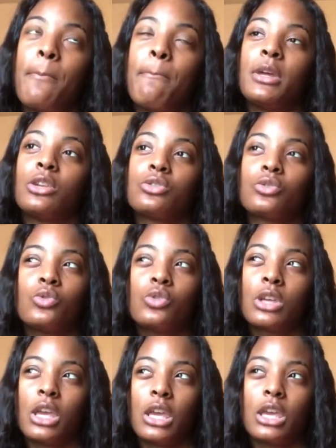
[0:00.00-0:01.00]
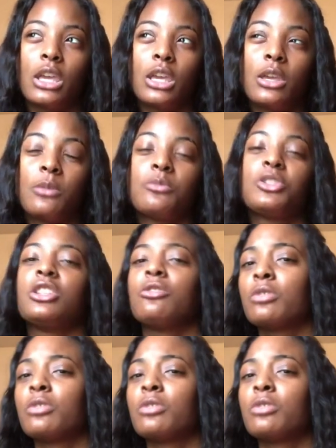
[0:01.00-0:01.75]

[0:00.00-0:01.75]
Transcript: middle school came. She